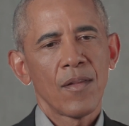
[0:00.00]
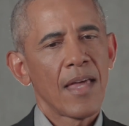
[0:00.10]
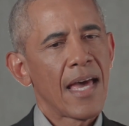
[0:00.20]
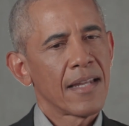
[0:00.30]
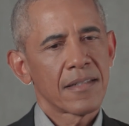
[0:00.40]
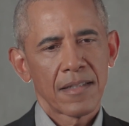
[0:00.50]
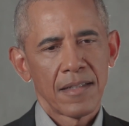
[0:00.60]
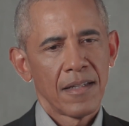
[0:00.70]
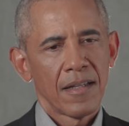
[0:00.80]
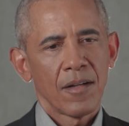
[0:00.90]
that
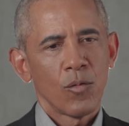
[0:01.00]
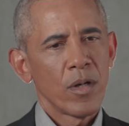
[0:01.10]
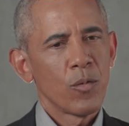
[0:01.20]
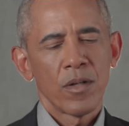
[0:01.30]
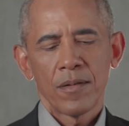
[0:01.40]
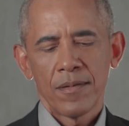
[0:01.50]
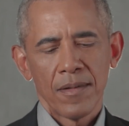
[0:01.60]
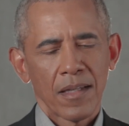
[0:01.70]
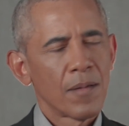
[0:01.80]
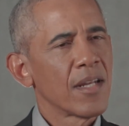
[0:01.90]
we would
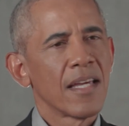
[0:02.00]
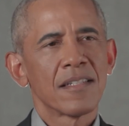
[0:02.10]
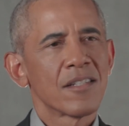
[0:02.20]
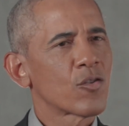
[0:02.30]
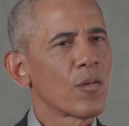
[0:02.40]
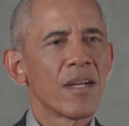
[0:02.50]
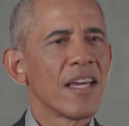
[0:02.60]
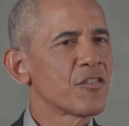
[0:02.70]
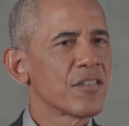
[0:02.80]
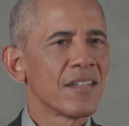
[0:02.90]
eliminate
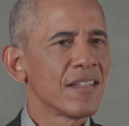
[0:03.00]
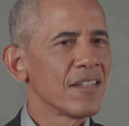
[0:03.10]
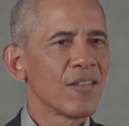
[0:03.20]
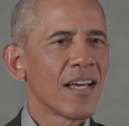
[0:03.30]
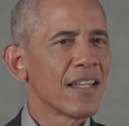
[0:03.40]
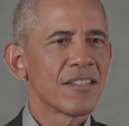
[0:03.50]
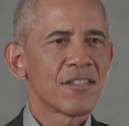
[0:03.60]
discrimination in the United